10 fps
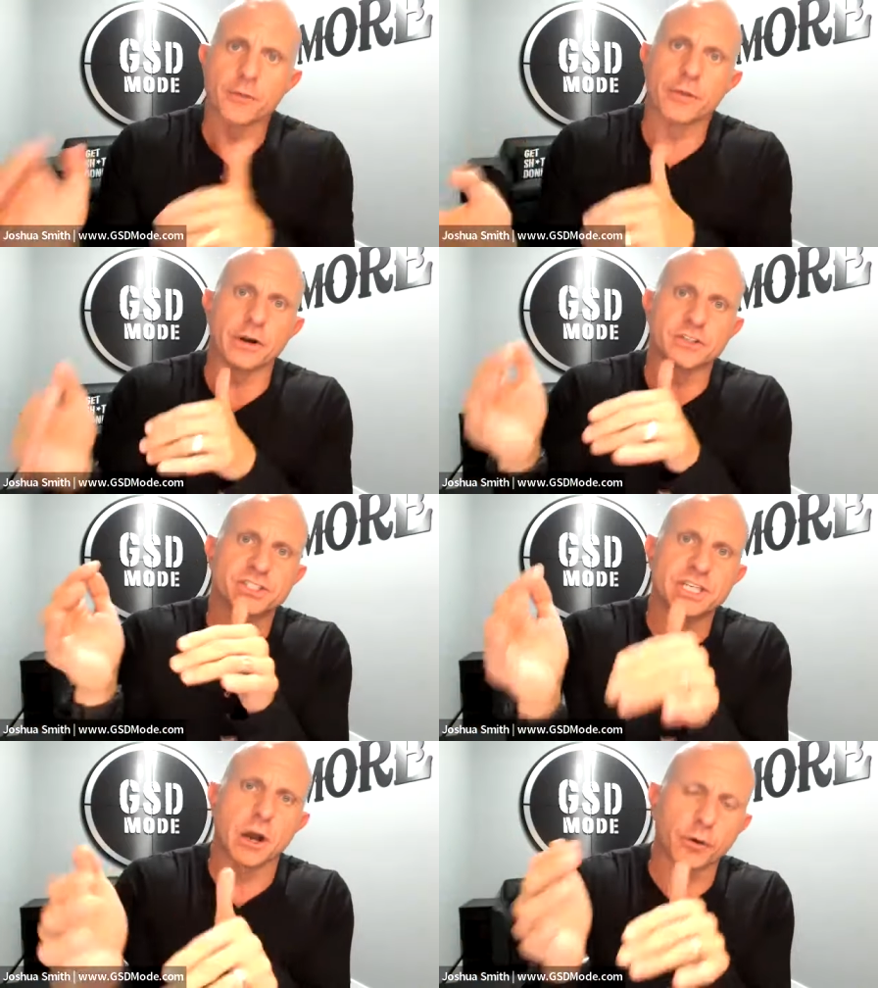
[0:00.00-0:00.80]
Then our
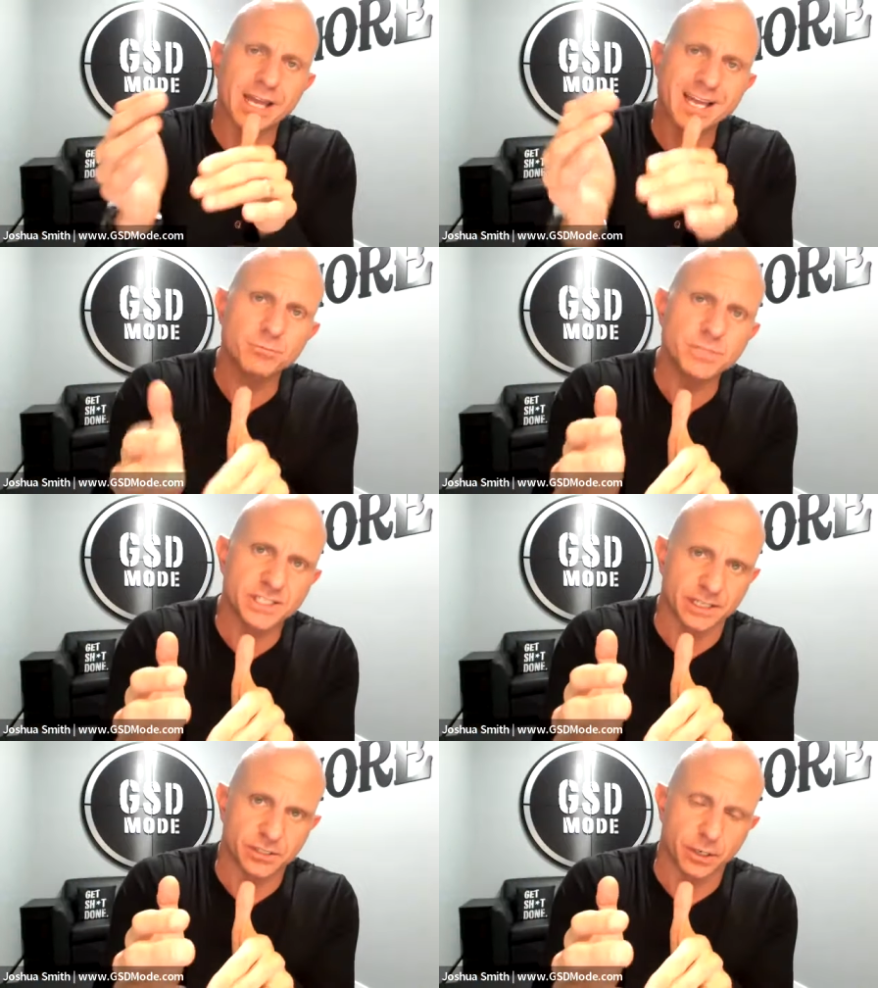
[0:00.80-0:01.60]
CRM
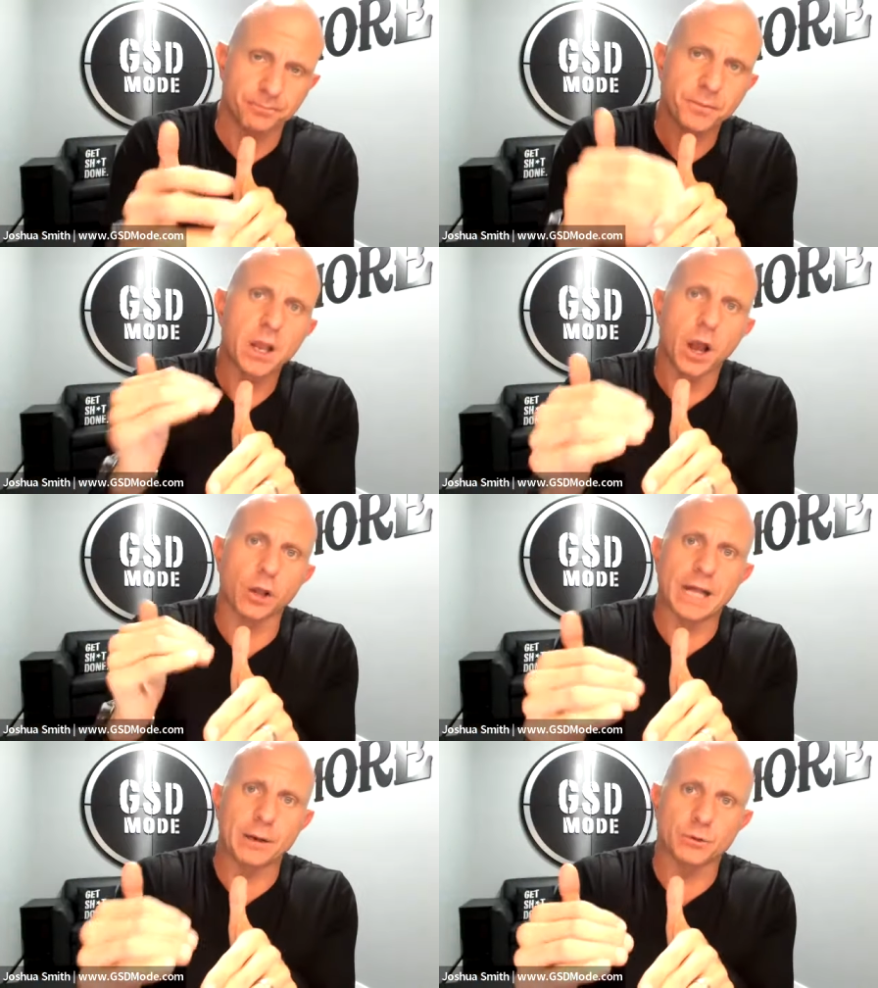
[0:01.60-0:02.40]
system
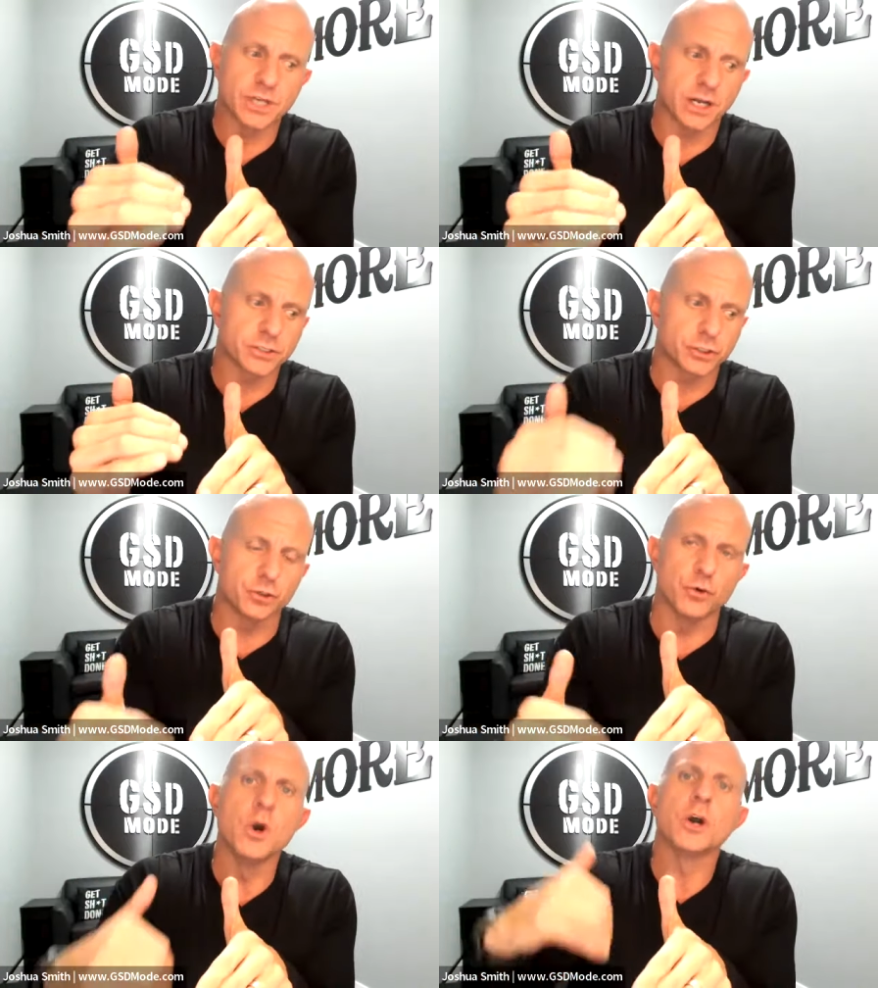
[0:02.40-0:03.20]
allows us
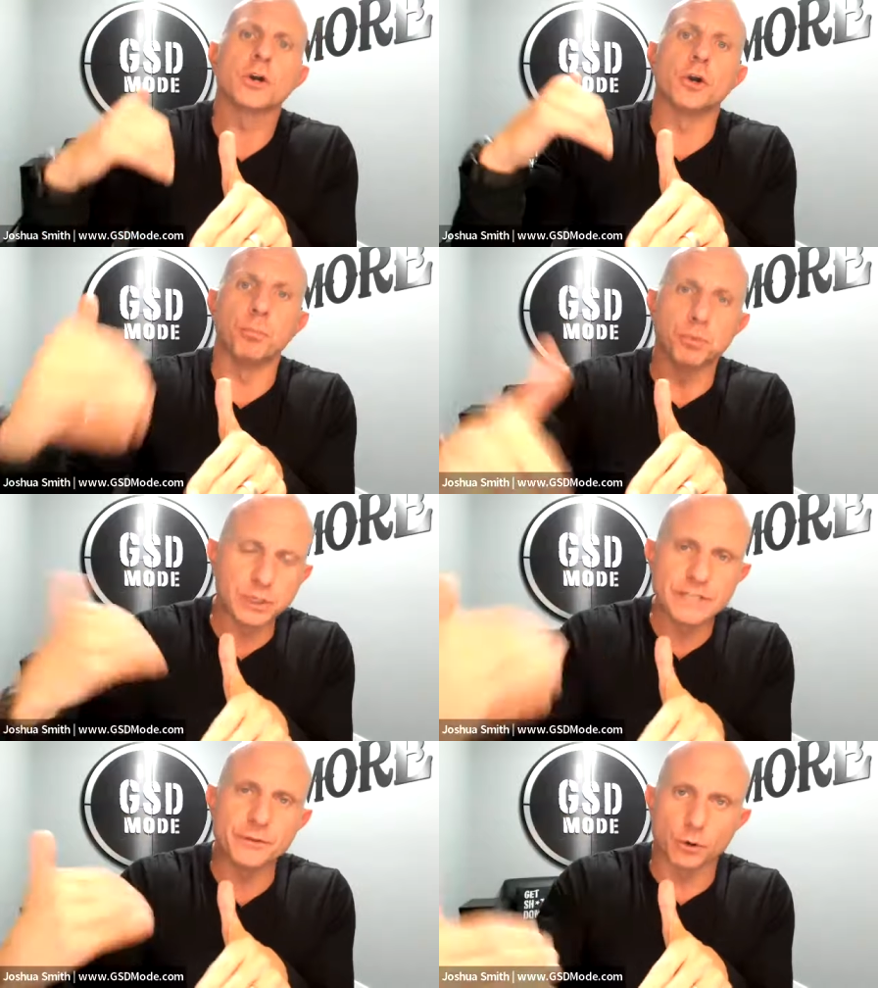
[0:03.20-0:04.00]
to
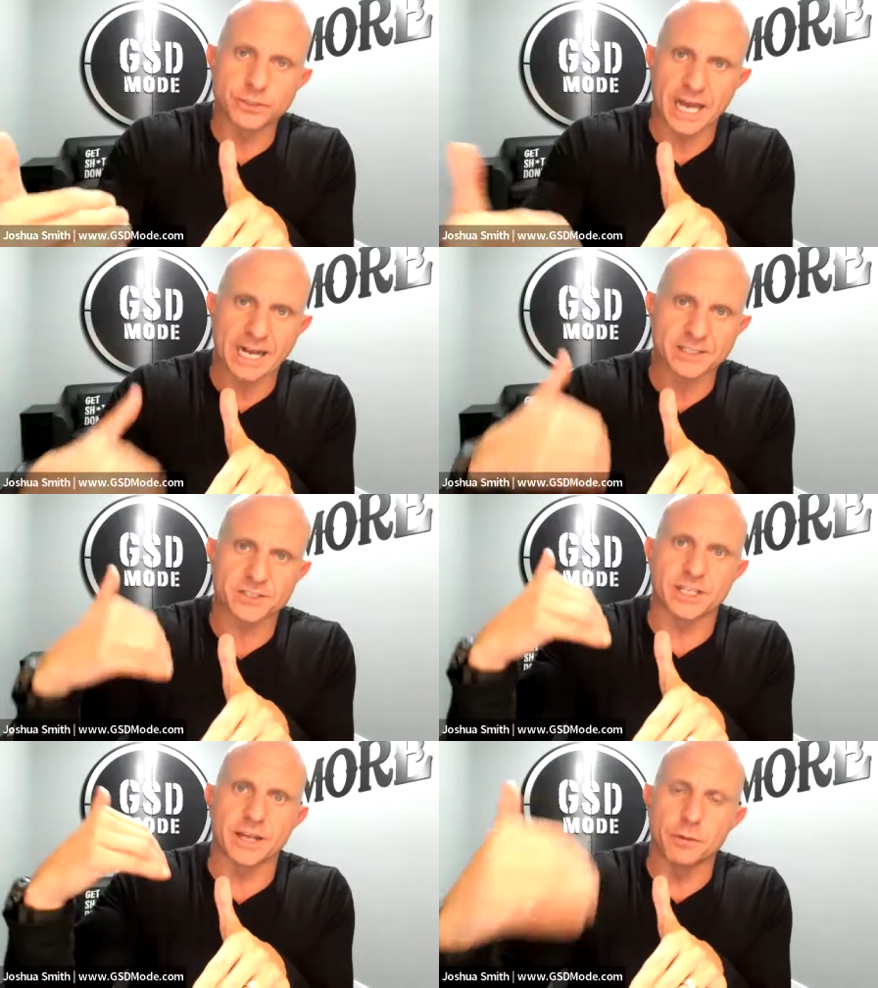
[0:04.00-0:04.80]
complete those
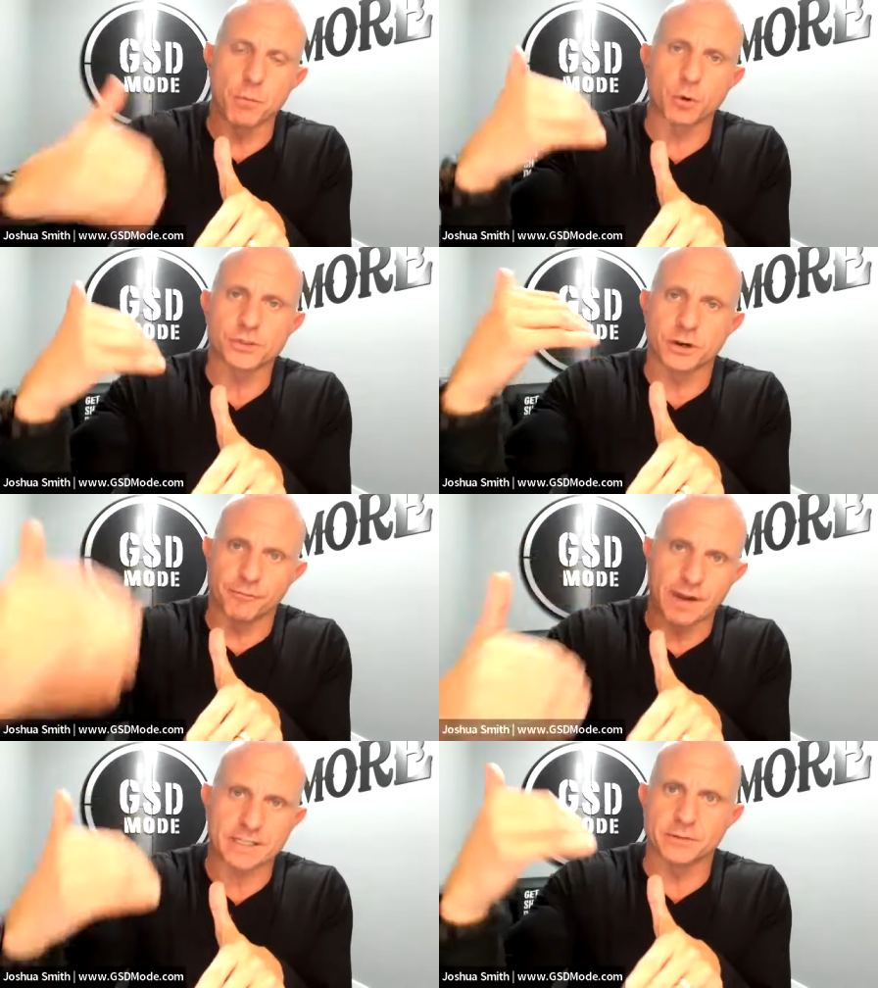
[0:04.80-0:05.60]
tasks in the most
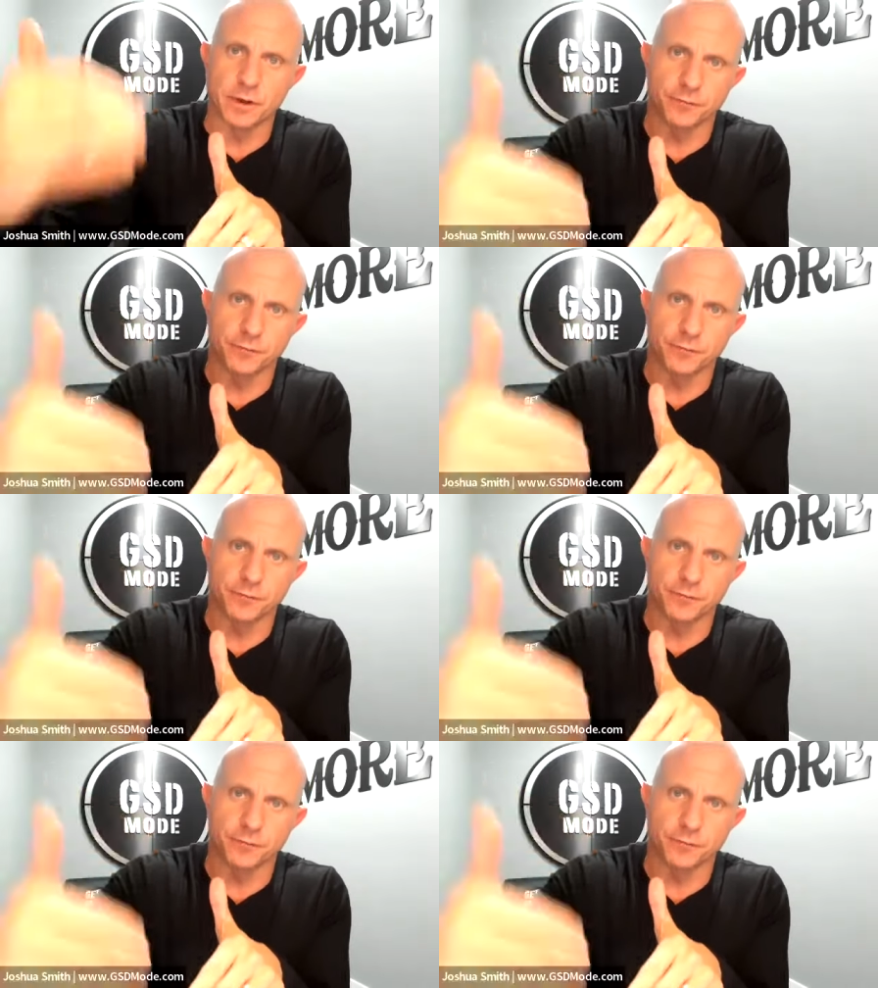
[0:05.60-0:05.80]
effective,